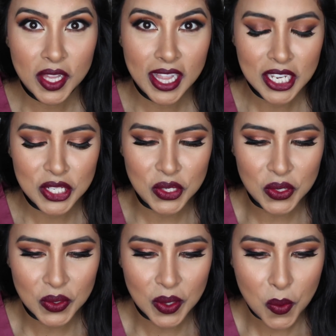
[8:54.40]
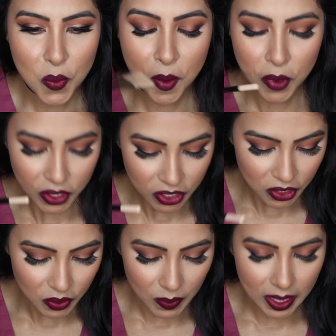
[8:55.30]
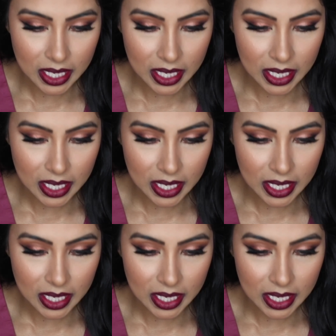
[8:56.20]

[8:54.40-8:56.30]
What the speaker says: got the lashes on, what I'm going to do